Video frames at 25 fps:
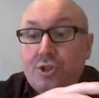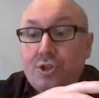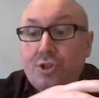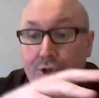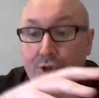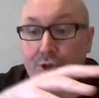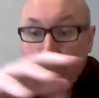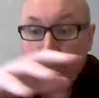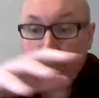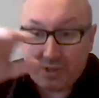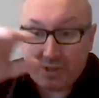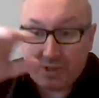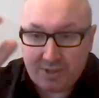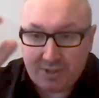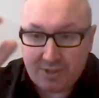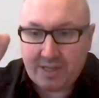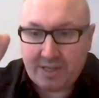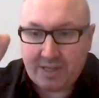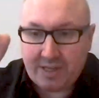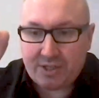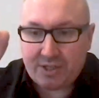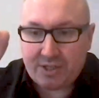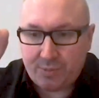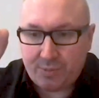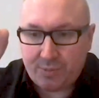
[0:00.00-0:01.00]
during the
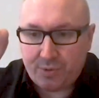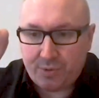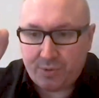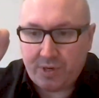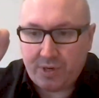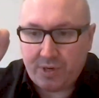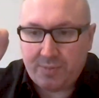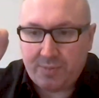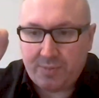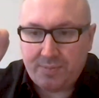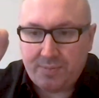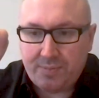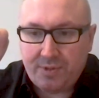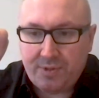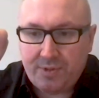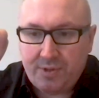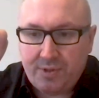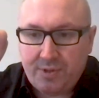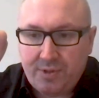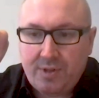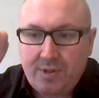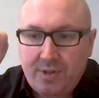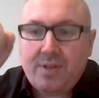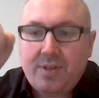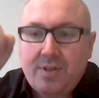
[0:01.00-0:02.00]
selection program
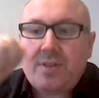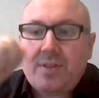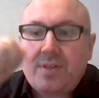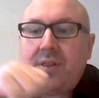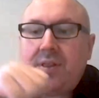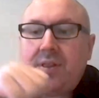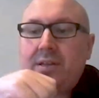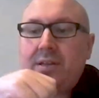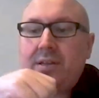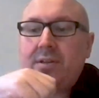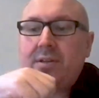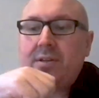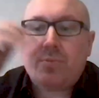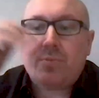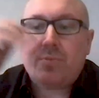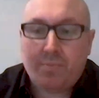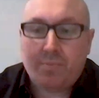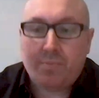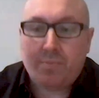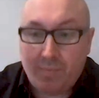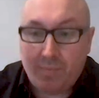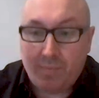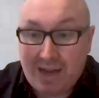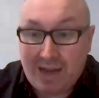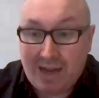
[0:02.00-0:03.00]
that then
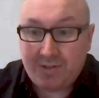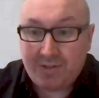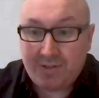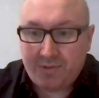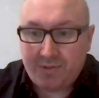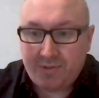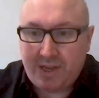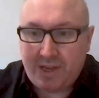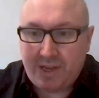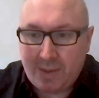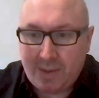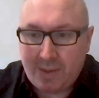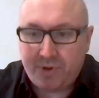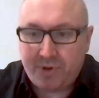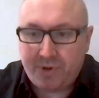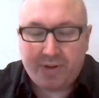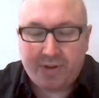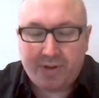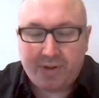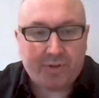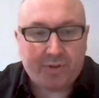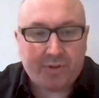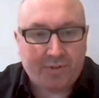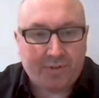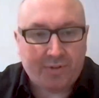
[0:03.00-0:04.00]
massively
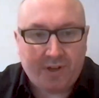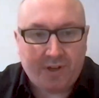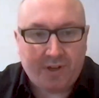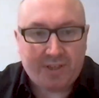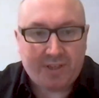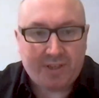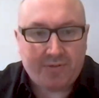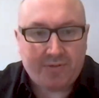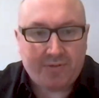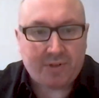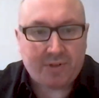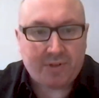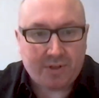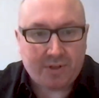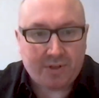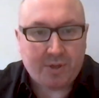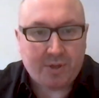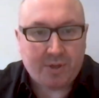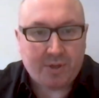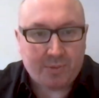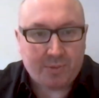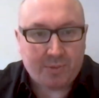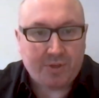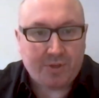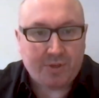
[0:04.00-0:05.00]
hyper-diversifies everything
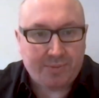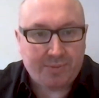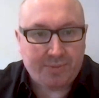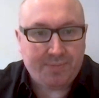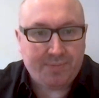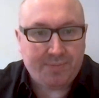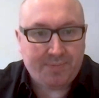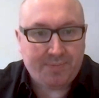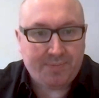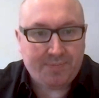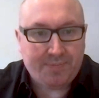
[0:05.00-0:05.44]
that comes out.